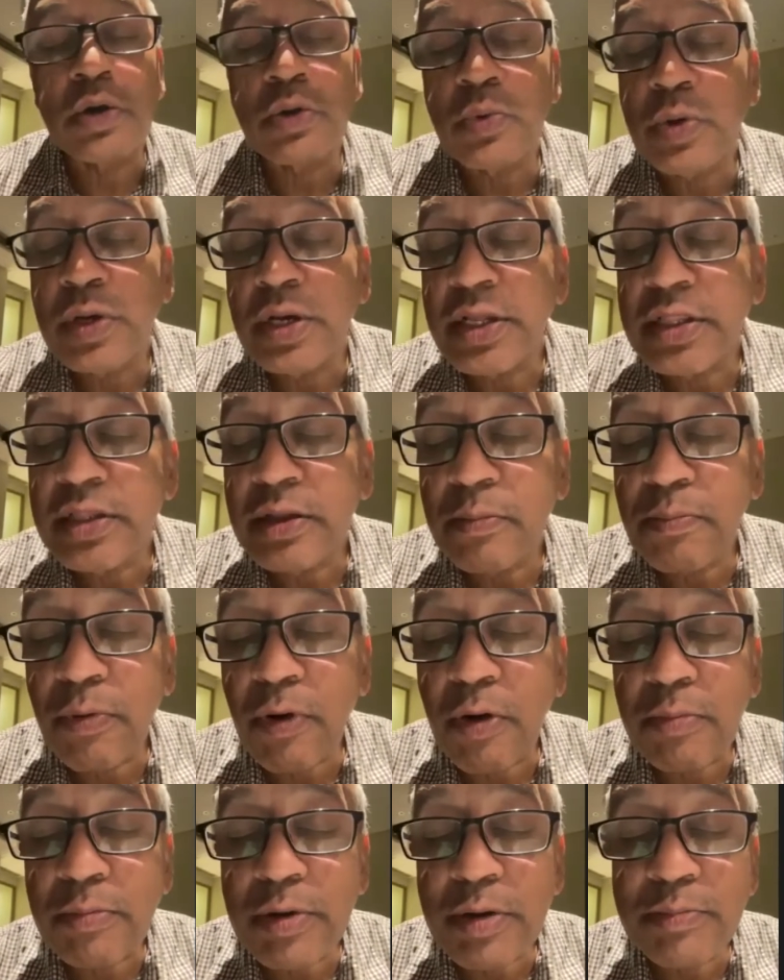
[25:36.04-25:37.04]
only the
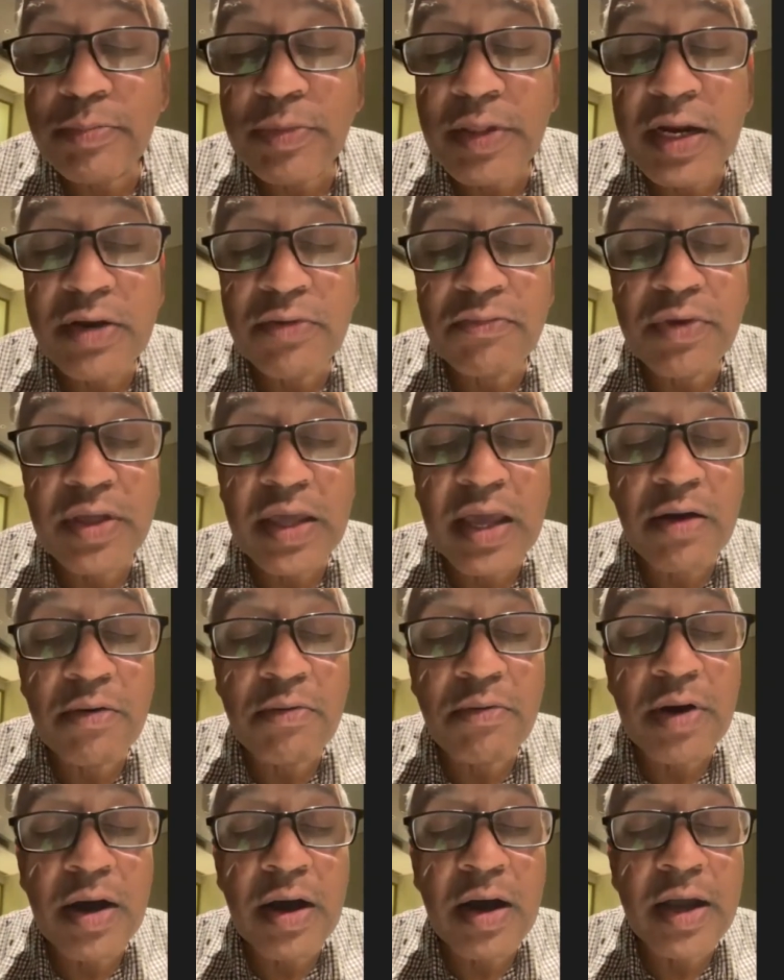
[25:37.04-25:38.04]
problem that we
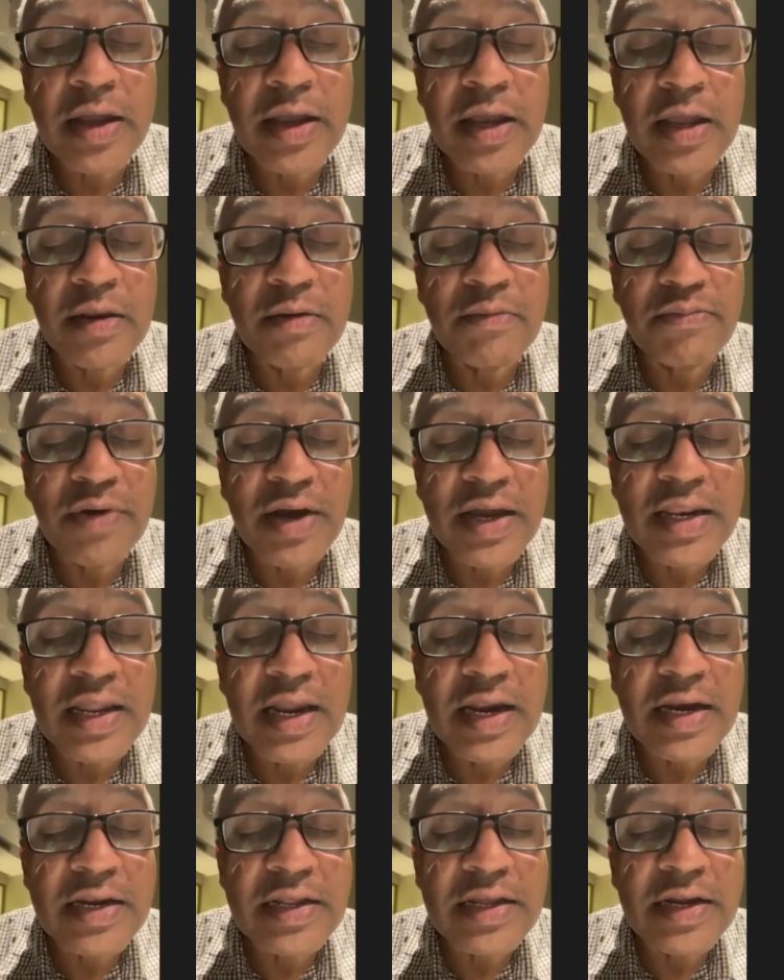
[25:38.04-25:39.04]
have
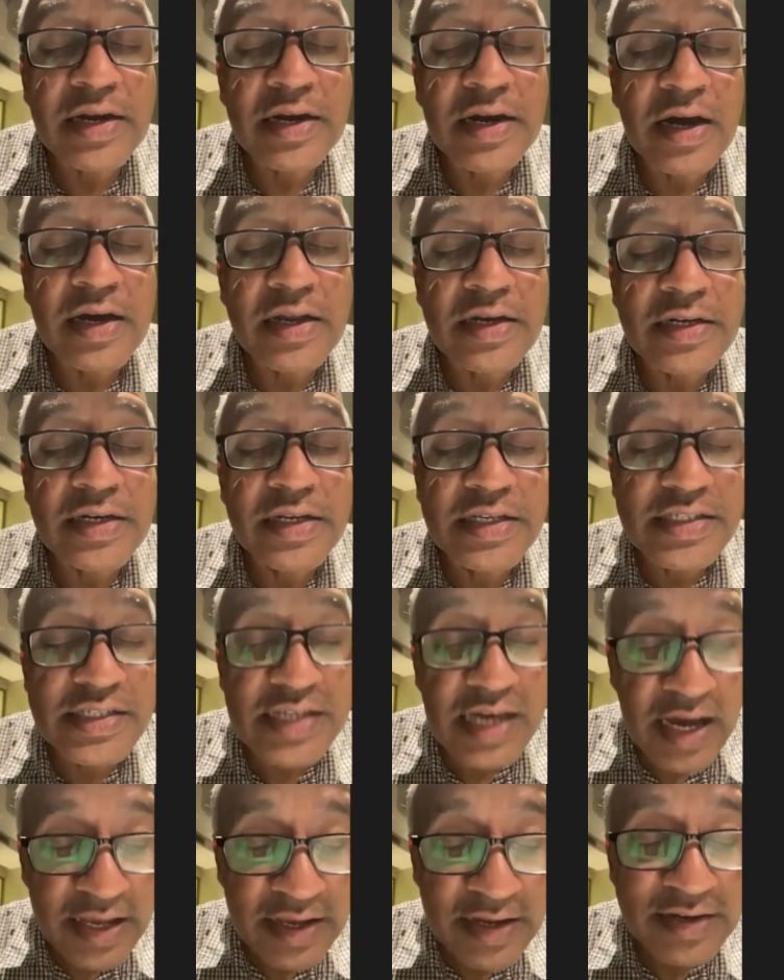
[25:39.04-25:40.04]
infinite
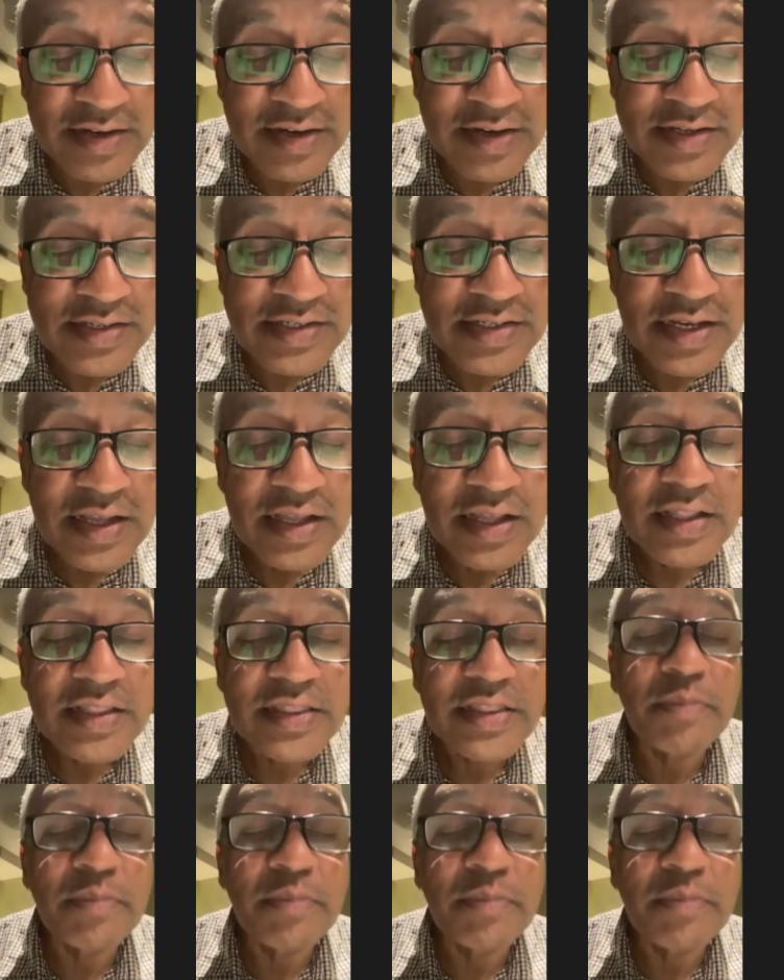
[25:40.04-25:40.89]
desires, the